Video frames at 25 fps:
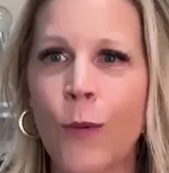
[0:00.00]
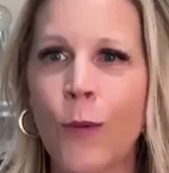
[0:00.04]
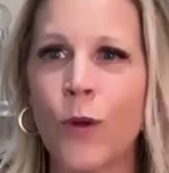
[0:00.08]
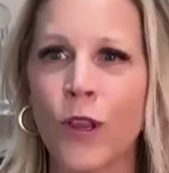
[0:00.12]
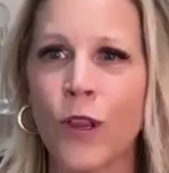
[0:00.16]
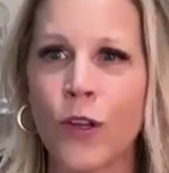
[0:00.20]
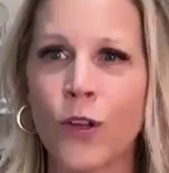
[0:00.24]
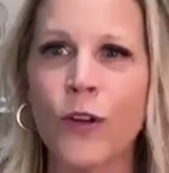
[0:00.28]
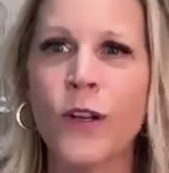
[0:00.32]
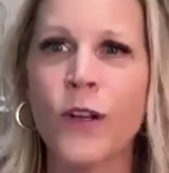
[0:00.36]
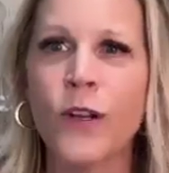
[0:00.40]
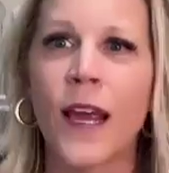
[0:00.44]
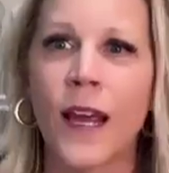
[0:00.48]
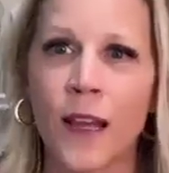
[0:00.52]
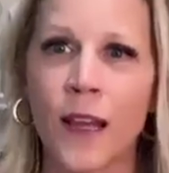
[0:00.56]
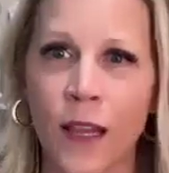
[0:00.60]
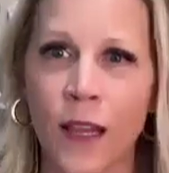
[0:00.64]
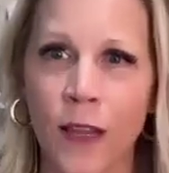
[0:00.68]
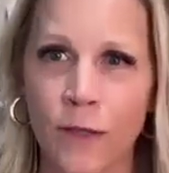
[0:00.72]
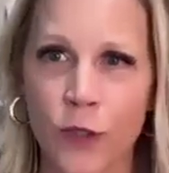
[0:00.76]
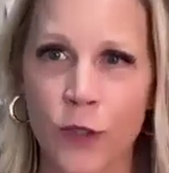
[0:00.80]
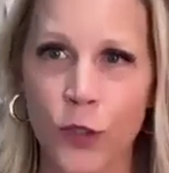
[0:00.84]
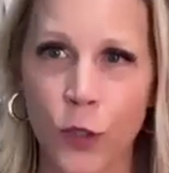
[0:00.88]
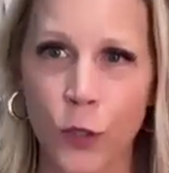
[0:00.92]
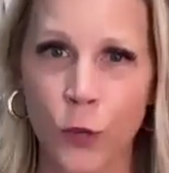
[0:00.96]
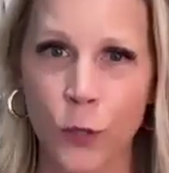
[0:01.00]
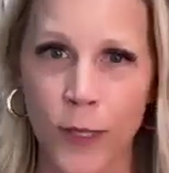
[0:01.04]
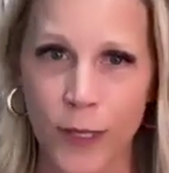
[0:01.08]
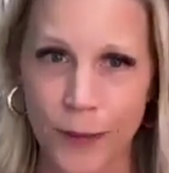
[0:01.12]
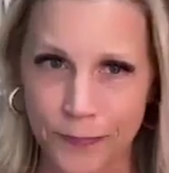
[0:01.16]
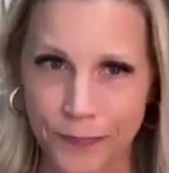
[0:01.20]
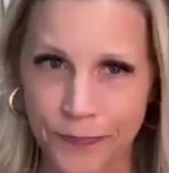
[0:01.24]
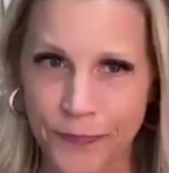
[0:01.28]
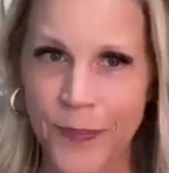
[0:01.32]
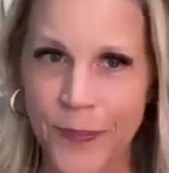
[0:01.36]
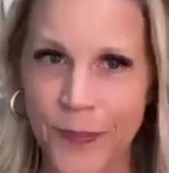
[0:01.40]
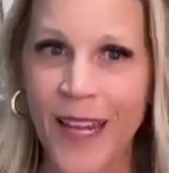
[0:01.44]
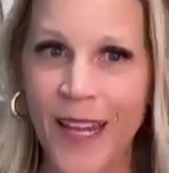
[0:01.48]
I will learn how to love
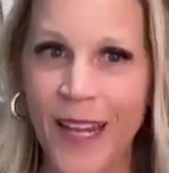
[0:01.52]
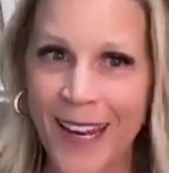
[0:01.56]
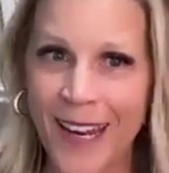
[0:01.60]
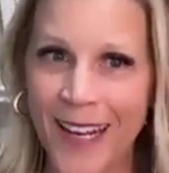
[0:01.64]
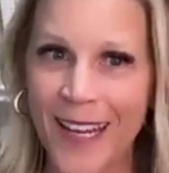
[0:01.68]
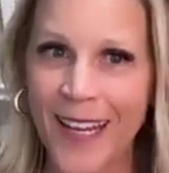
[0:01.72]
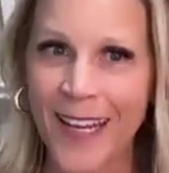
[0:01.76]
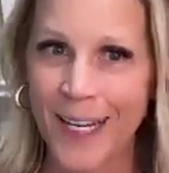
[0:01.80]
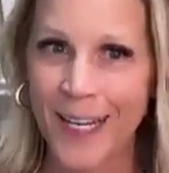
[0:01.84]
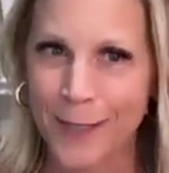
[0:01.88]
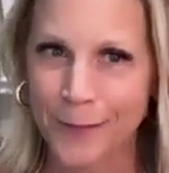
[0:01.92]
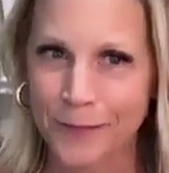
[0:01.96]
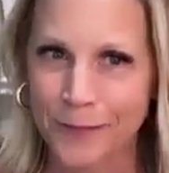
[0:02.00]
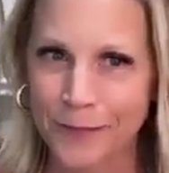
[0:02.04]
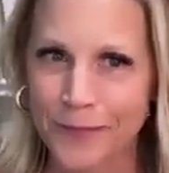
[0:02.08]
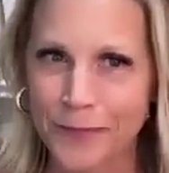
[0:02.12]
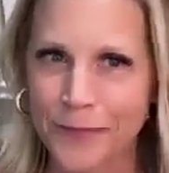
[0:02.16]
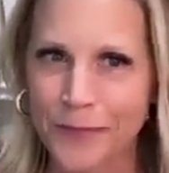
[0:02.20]
jewelry. And I did.